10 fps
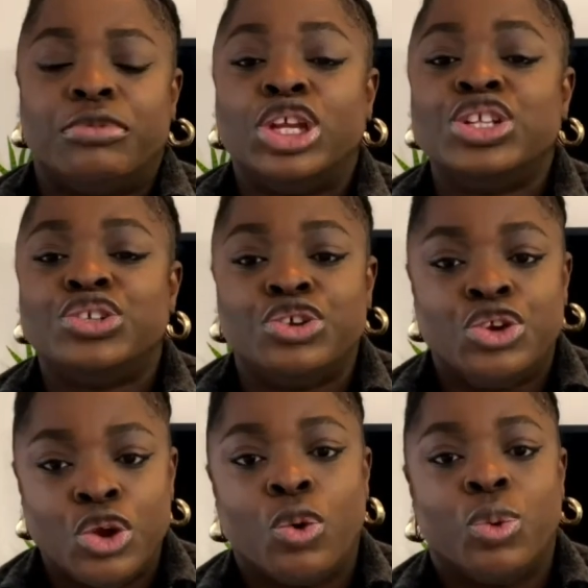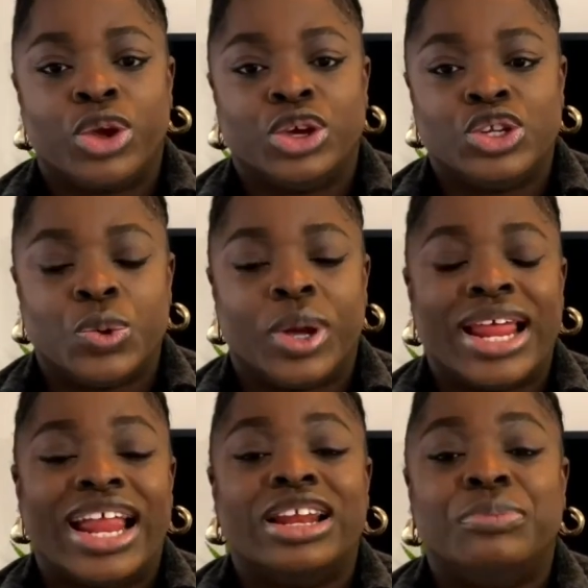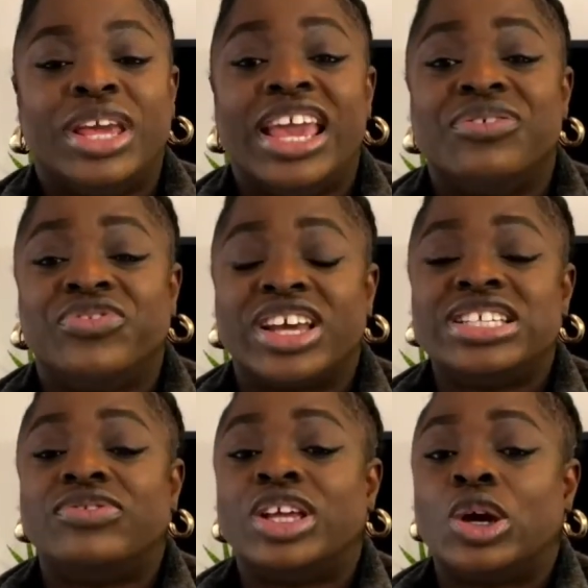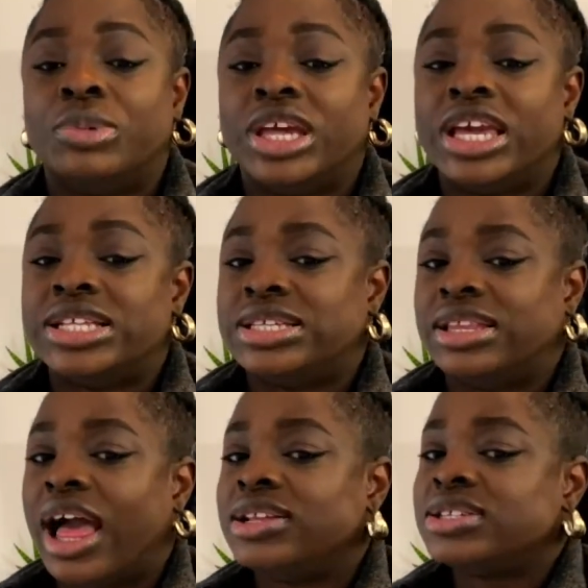You need to know what you're doing and be effectively communicating that.